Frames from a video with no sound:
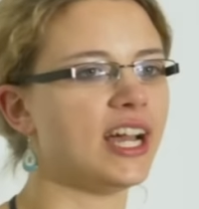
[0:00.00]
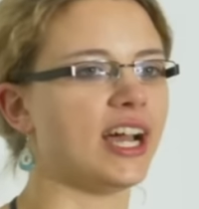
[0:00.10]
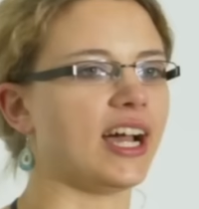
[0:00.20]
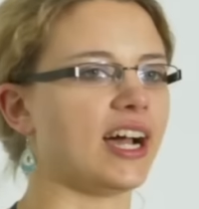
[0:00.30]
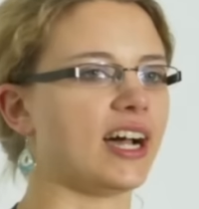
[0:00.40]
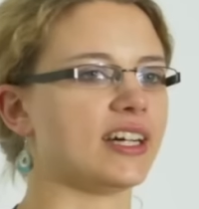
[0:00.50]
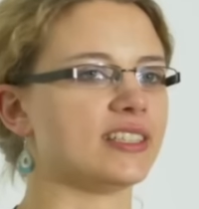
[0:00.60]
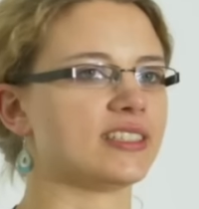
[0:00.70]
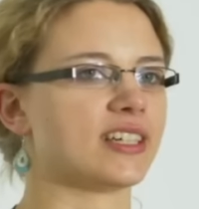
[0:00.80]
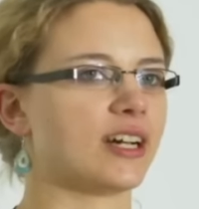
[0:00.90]

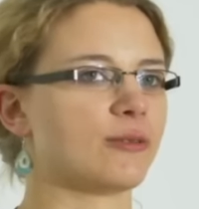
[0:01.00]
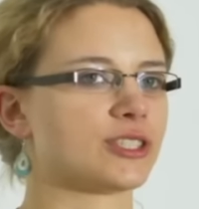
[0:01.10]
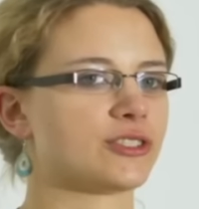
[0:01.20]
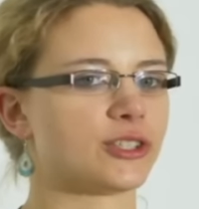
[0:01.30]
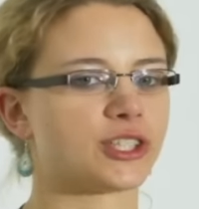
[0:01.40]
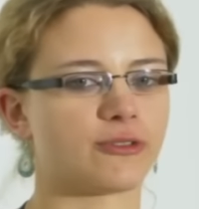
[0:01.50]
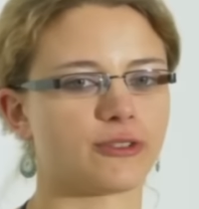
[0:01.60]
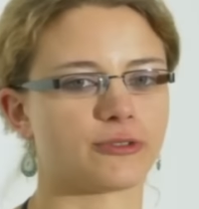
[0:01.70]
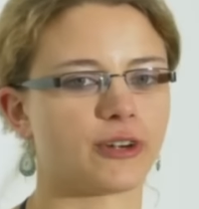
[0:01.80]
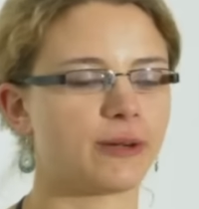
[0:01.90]
And I was searching
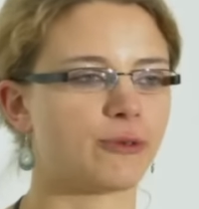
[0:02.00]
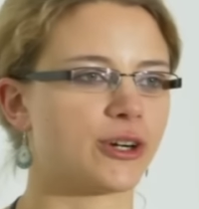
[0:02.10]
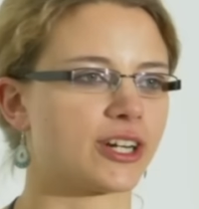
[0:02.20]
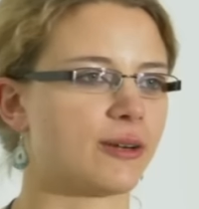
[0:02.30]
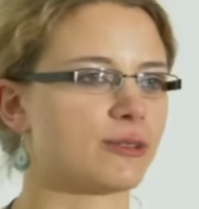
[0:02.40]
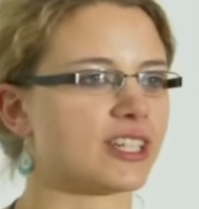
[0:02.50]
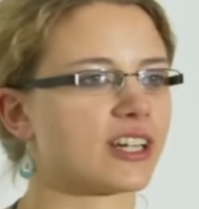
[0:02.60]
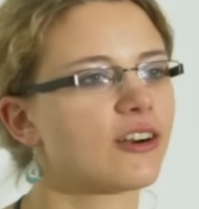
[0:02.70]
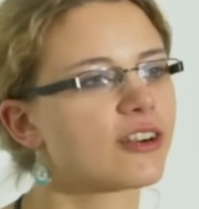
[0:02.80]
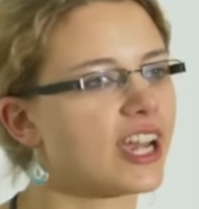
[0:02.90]
for a framework and was
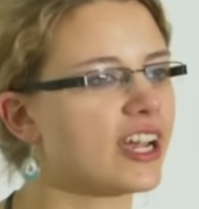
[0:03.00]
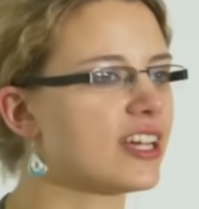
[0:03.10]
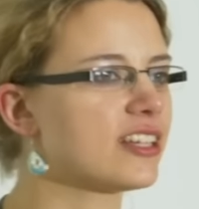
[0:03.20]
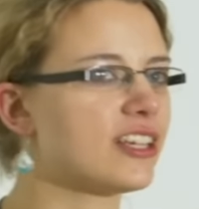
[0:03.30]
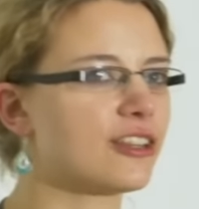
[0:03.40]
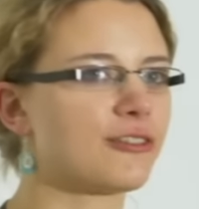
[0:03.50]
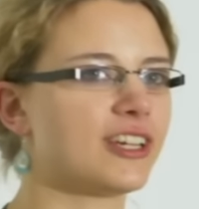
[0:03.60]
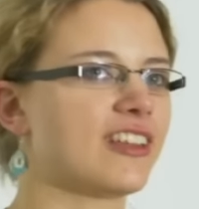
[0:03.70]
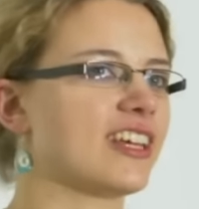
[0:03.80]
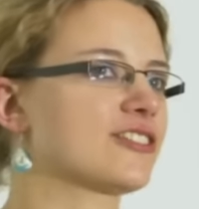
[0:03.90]
like, okay,
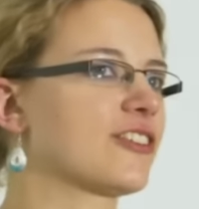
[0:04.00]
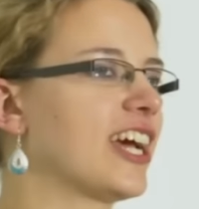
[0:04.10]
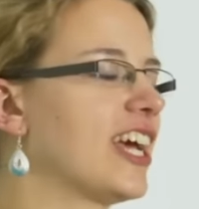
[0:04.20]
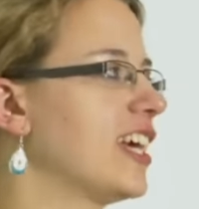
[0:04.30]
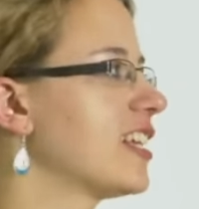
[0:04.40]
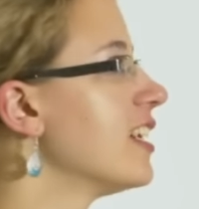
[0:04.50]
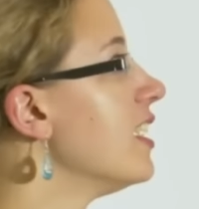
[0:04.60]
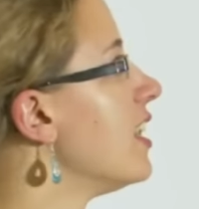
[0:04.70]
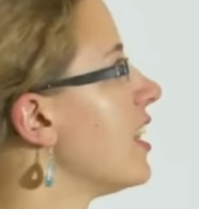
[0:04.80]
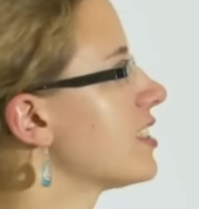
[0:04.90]
D3, that's great,
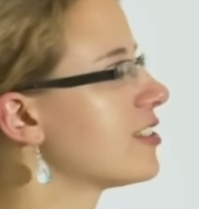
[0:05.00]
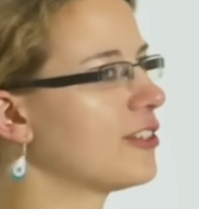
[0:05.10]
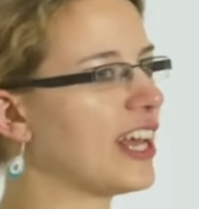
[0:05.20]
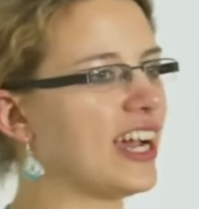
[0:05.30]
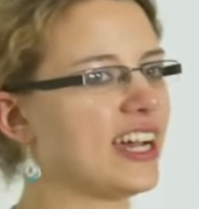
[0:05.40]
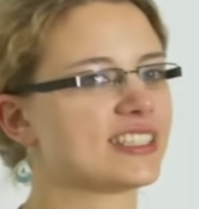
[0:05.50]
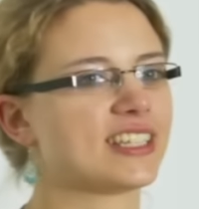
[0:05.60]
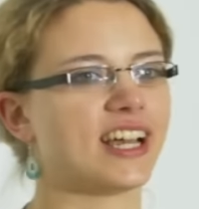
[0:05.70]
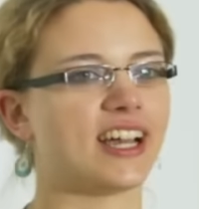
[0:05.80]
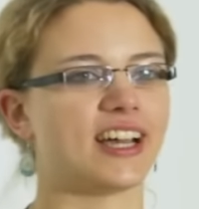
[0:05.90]
let's do
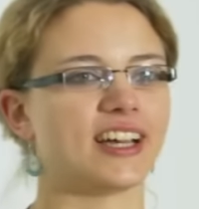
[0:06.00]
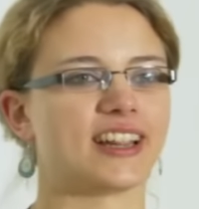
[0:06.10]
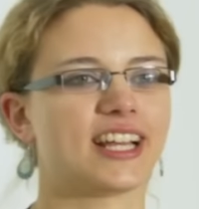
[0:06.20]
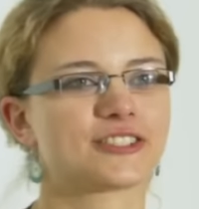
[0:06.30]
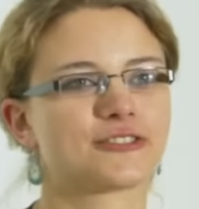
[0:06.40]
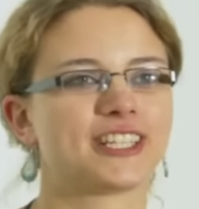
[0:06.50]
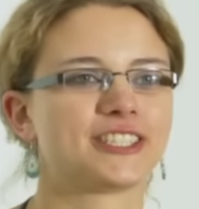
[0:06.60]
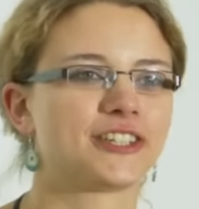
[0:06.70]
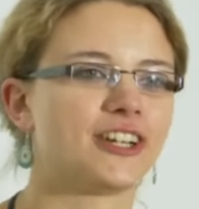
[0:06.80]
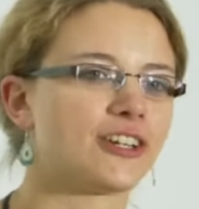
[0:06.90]
that, and let's run
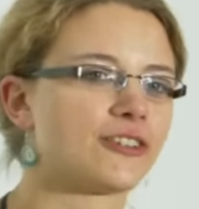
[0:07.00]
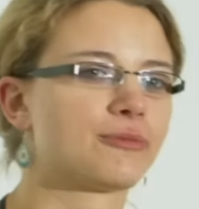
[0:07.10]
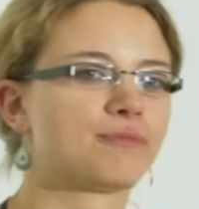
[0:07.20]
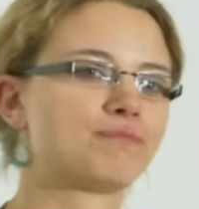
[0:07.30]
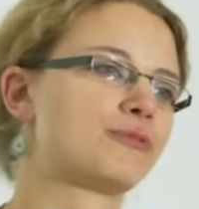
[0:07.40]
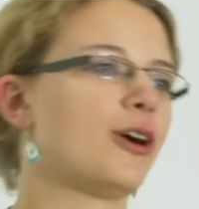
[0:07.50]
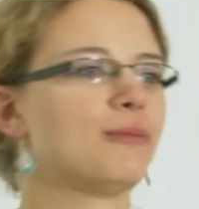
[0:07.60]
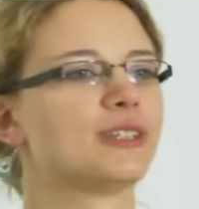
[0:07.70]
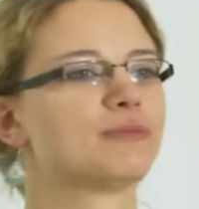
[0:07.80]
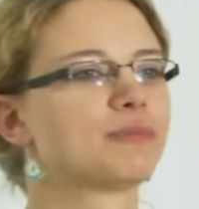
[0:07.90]
into a lot of
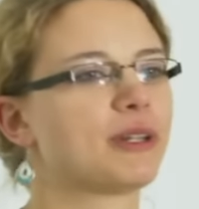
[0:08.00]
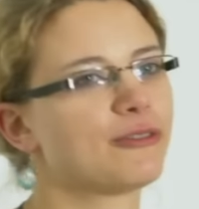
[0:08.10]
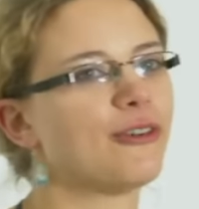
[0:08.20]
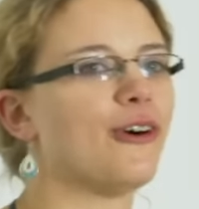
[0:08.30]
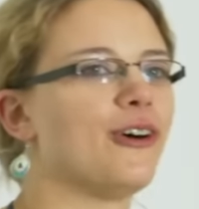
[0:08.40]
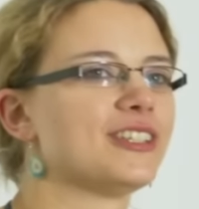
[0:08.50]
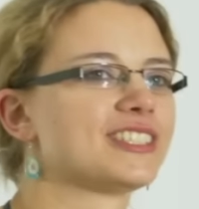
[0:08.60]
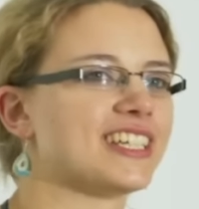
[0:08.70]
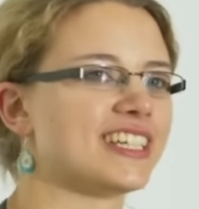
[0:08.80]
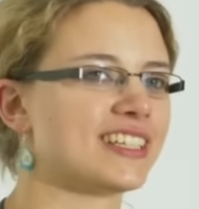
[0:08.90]
problems,
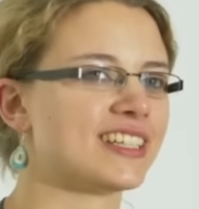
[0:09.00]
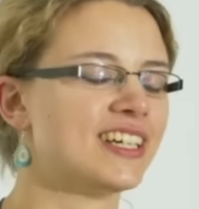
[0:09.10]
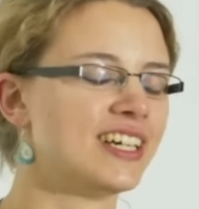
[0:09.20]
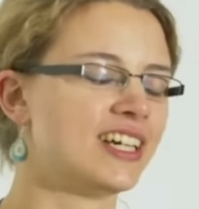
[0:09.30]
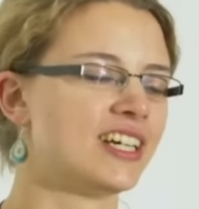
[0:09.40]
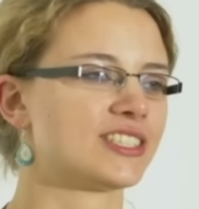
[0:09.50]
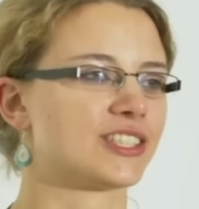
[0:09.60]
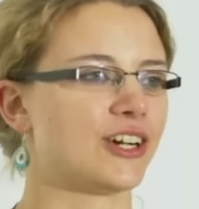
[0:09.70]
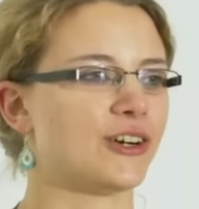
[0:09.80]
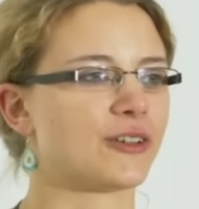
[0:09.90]
pitfalls, and
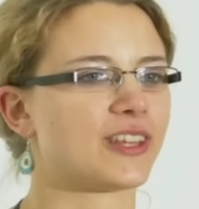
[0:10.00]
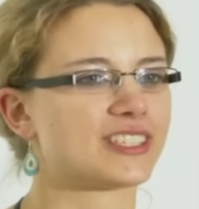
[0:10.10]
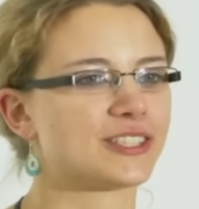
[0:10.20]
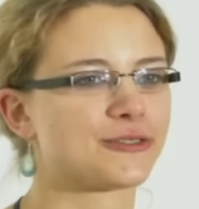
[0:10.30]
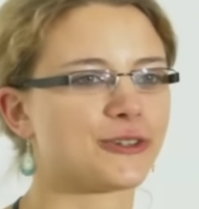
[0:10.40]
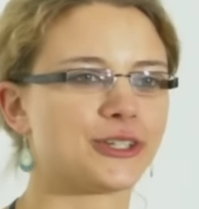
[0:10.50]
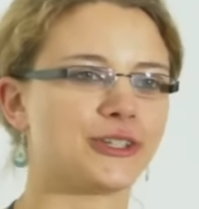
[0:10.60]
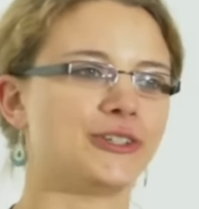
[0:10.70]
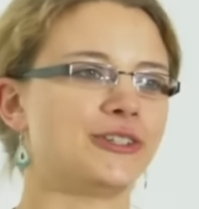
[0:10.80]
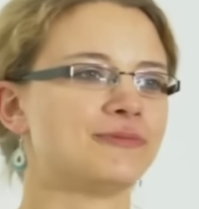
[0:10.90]
so this is for
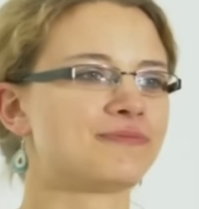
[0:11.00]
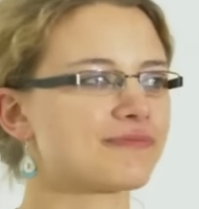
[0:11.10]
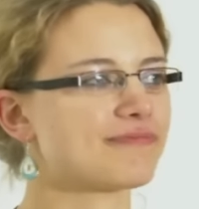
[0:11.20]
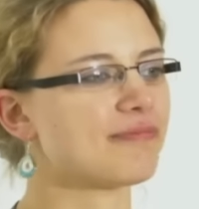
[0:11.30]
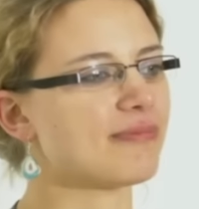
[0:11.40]
you